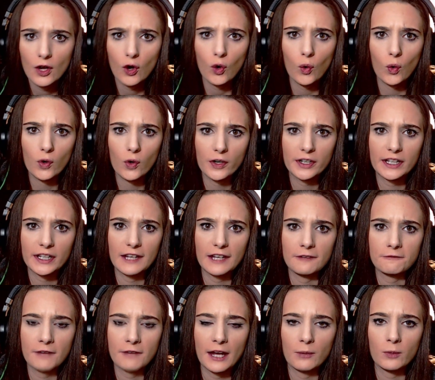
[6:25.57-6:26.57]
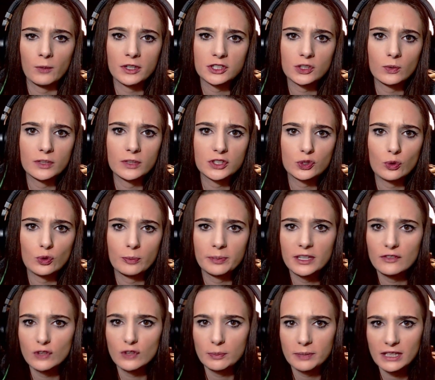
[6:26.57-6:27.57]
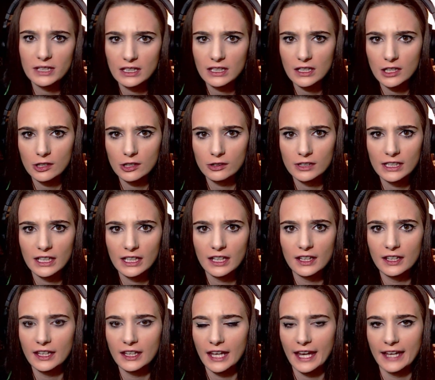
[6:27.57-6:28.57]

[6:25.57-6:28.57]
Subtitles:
or if I want to go into a PvP area